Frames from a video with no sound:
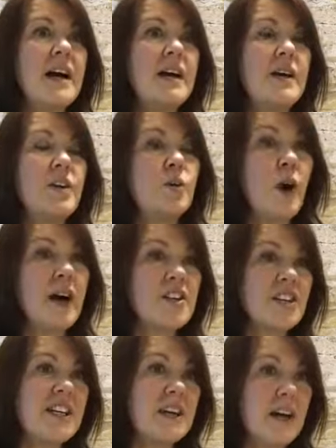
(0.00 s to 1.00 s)
you
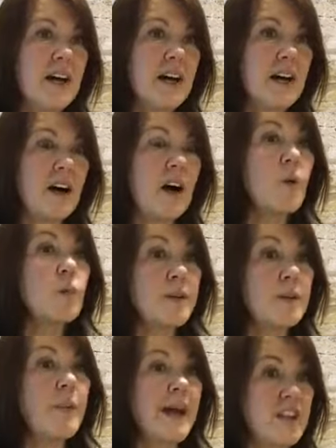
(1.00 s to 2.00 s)
actually are
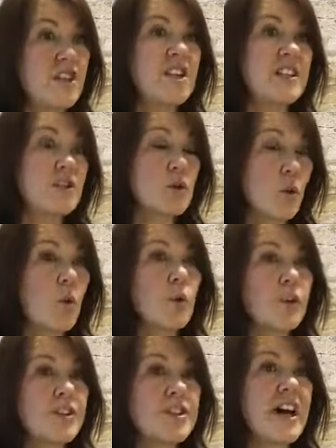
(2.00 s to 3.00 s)
with patients all
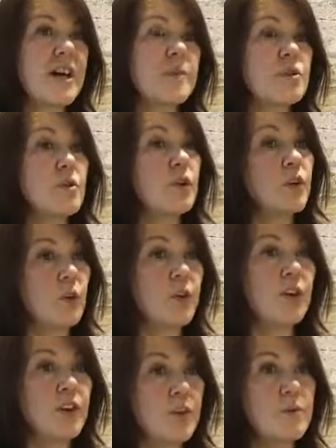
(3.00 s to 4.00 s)
the time. So although
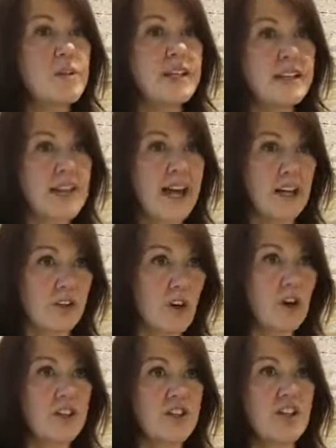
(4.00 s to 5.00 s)
you're using
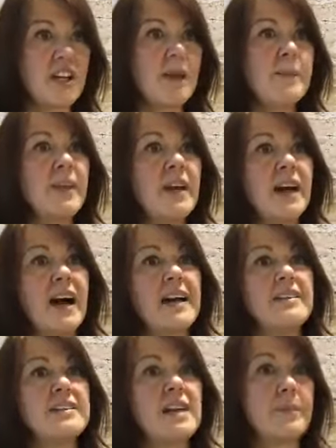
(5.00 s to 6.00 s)
technology,
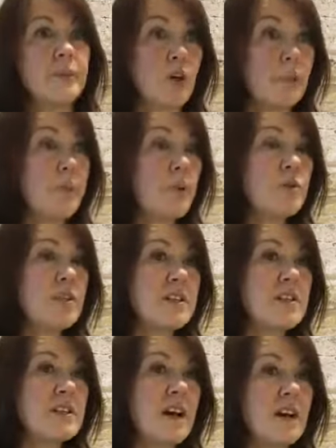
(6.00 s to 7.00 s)
and
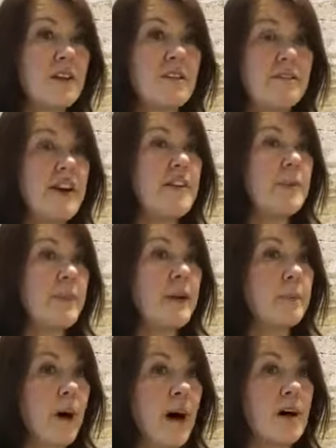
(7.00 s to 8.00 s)
computers are a very
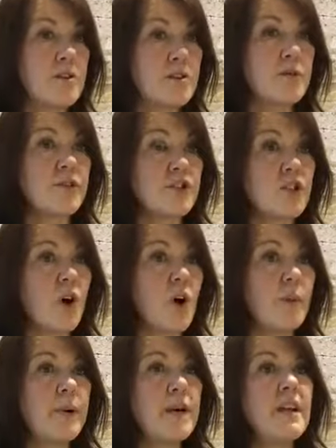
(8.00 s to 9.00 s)
big part of the
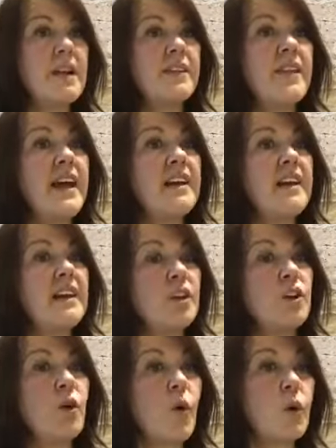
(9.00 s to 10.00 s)
job, then
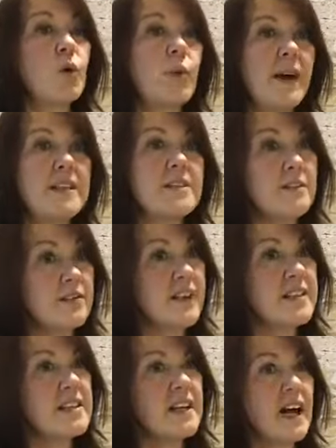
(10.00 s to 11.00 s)
you're always
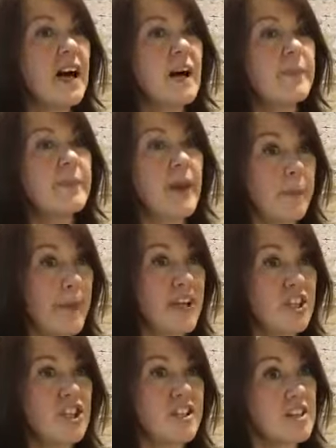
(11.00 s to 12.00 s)
facing a
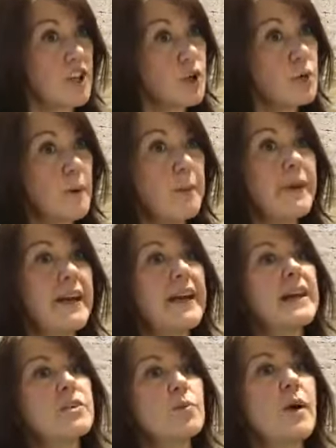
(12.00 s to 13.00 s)
patient, a human
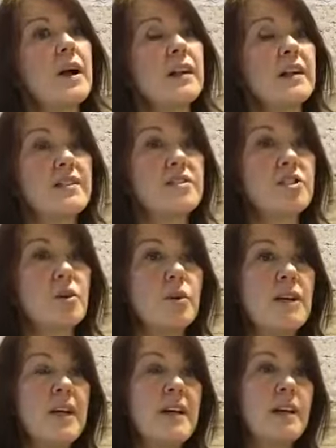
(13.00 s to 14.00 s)
being as well. And so
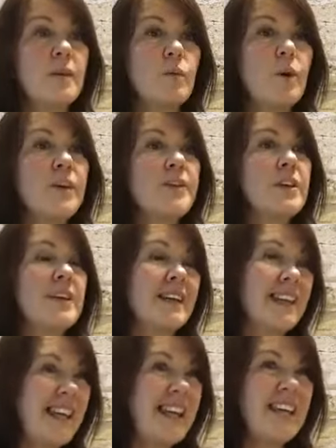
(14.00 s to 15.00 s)
One of the
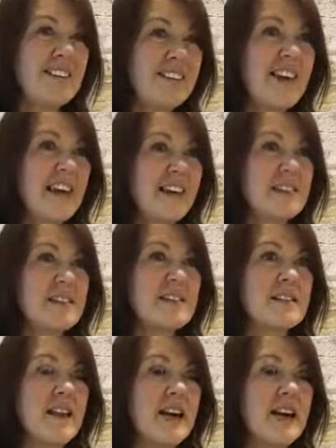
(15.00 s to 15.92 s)
key things